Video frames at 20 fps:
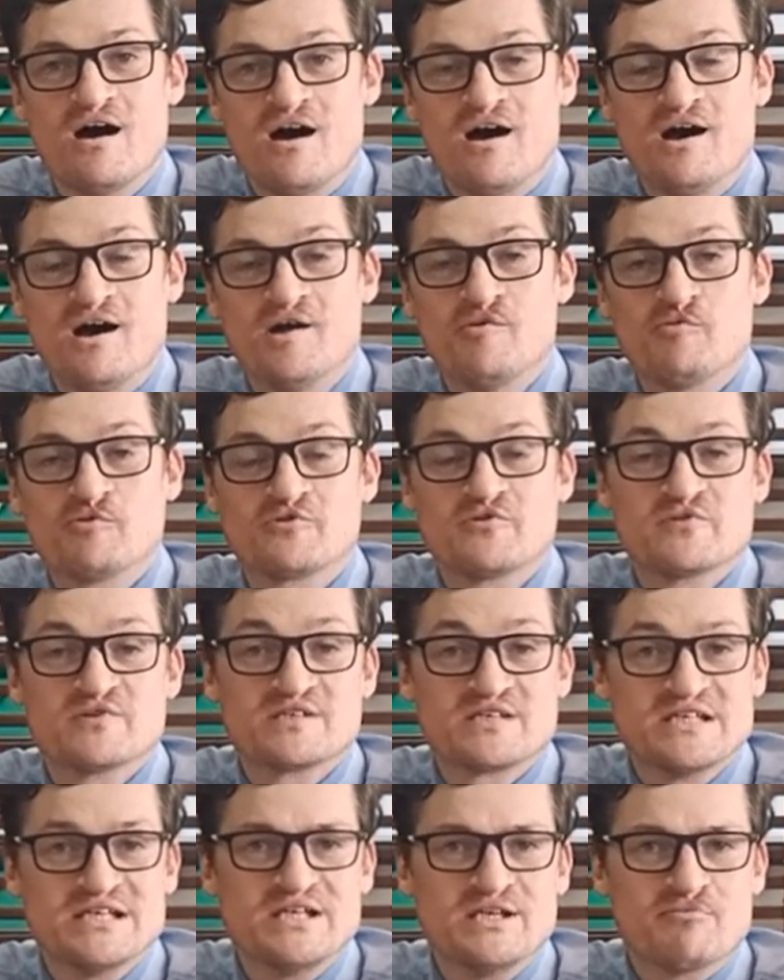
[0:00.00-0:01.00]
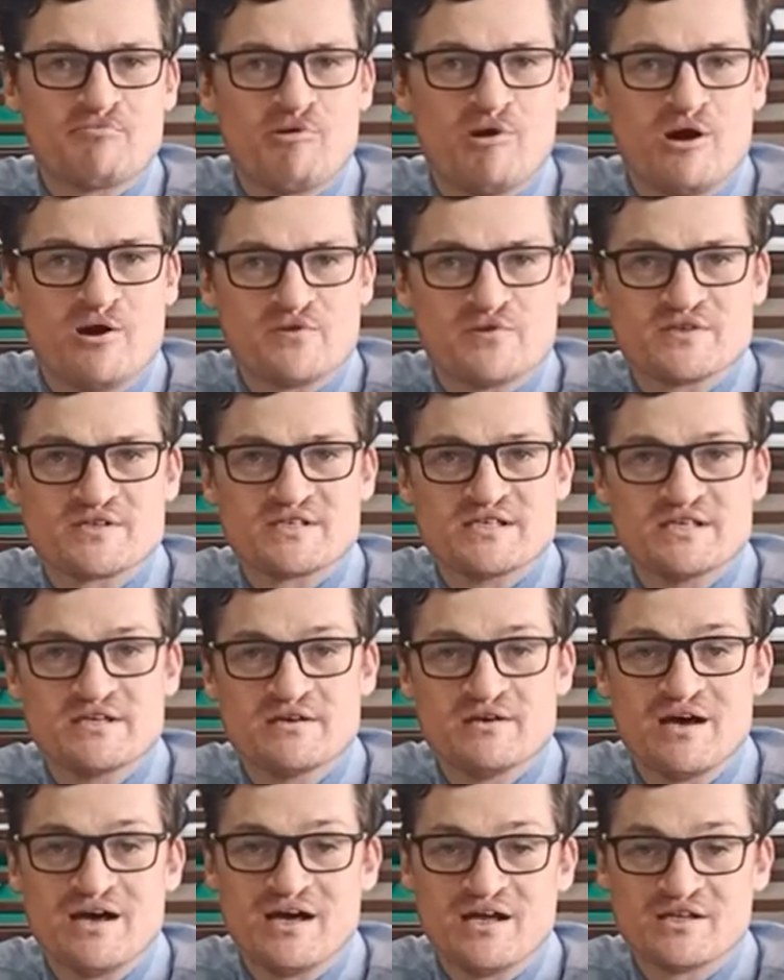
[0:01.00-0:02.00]
I'm one of the senior partners
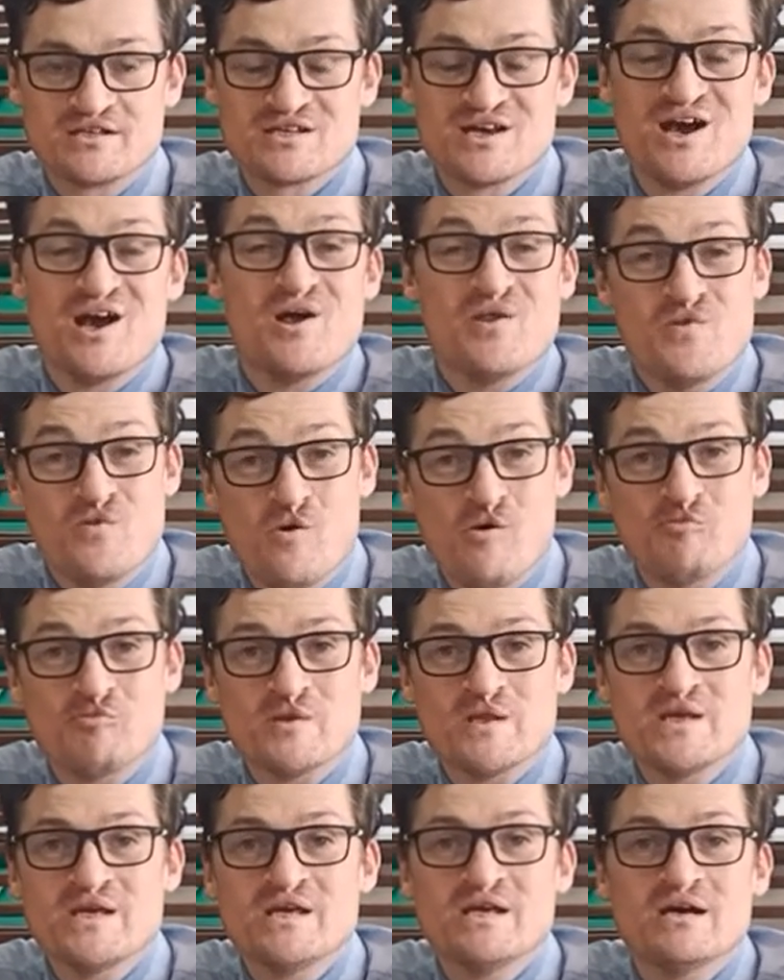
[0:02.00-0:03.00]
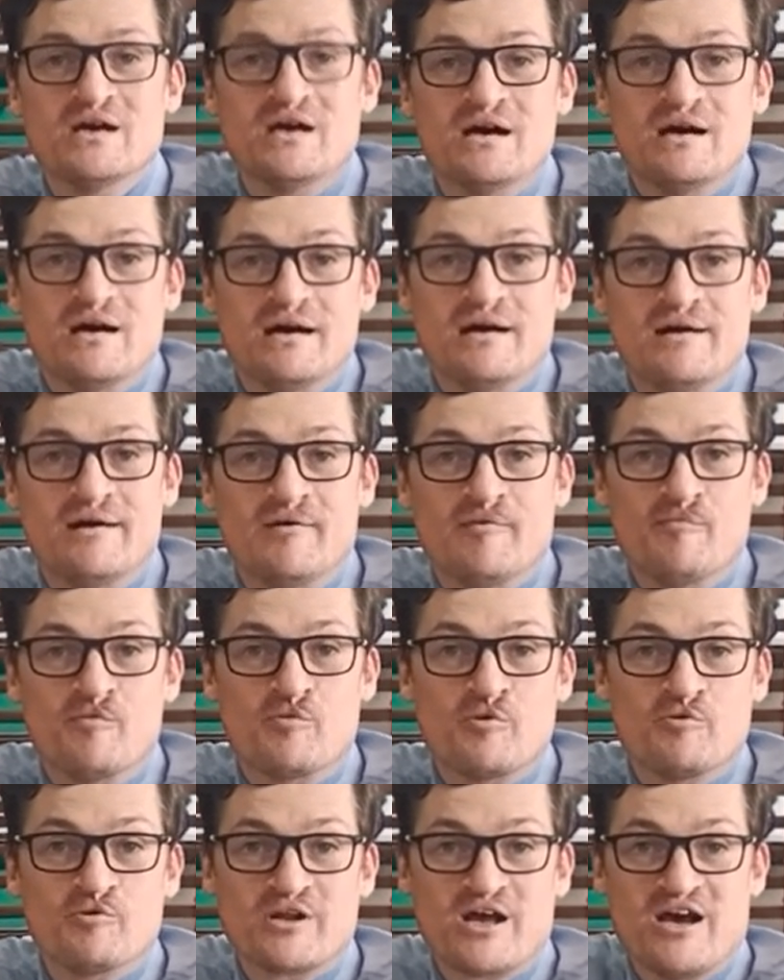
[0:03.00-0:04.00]
here and normally
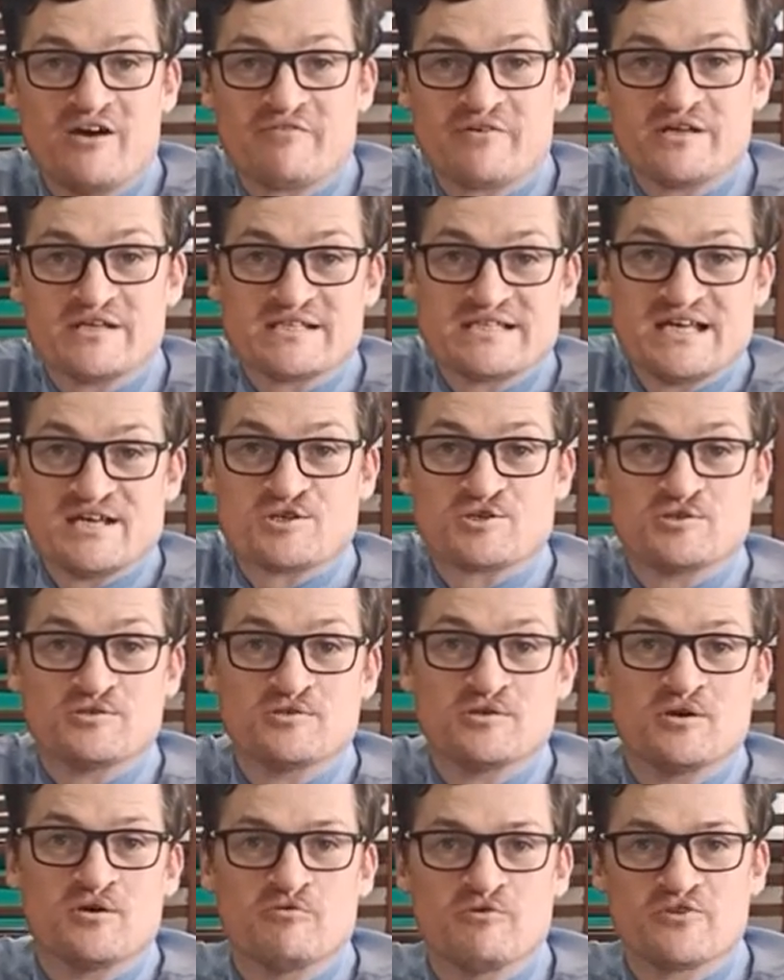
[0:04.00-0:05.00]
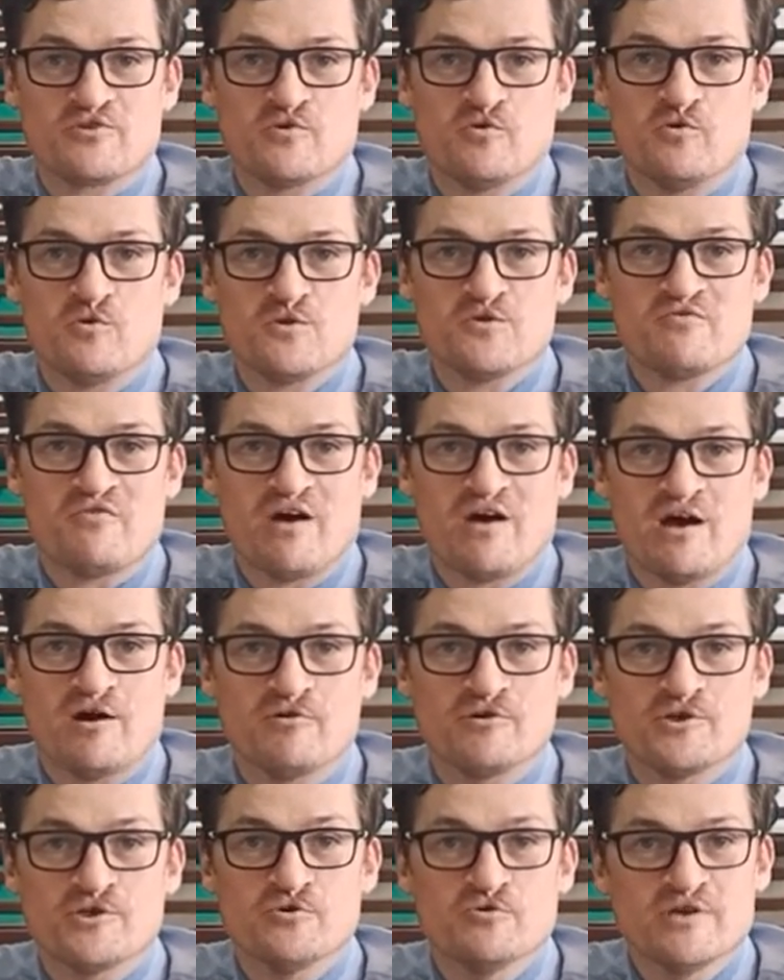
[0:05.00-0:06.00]
um, we would have a session with all of
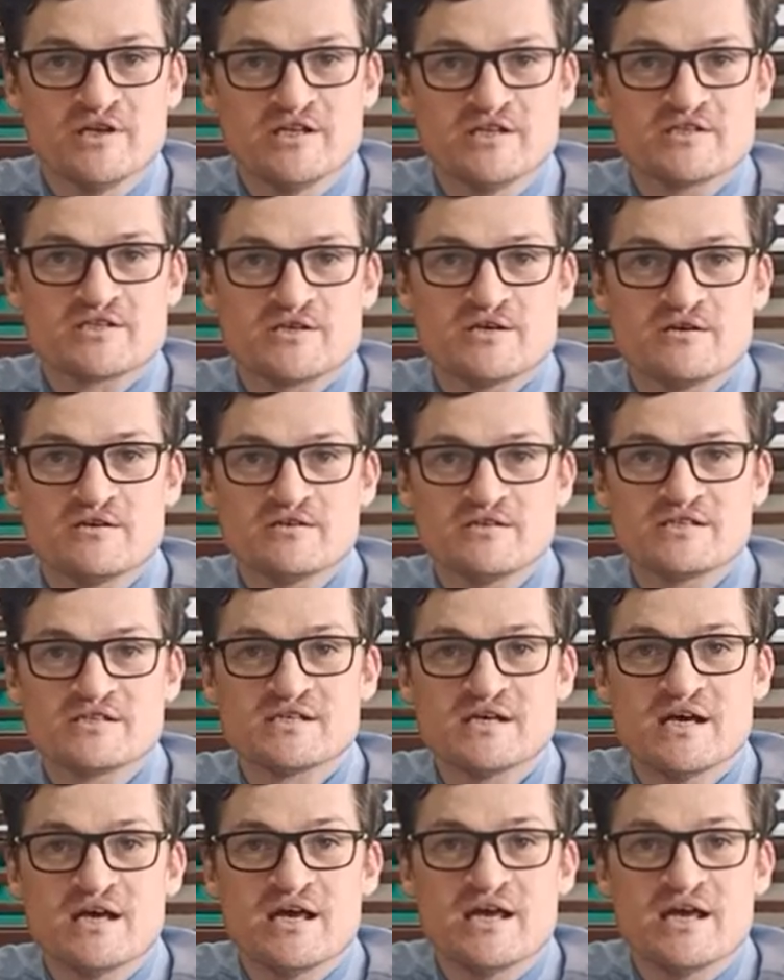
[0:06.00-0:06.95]
our new interns